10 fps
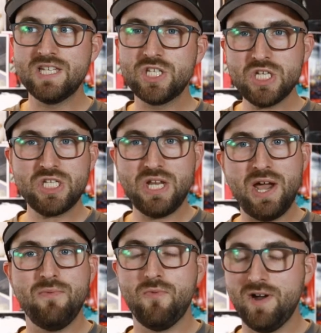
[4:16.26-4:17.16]
It's just
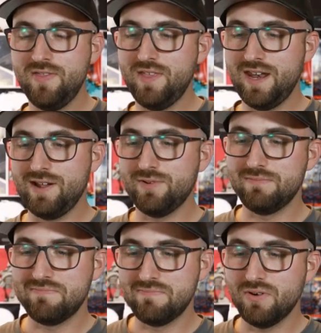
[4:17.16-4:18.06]
not one that I
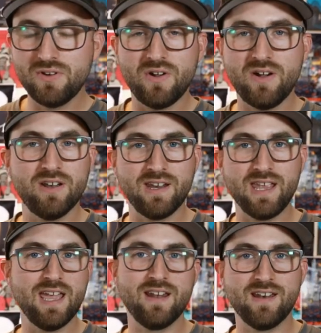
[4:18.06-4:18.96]
would put on
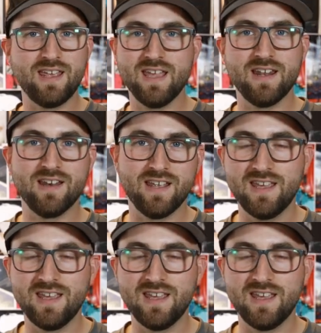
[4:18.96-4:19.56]
again and again and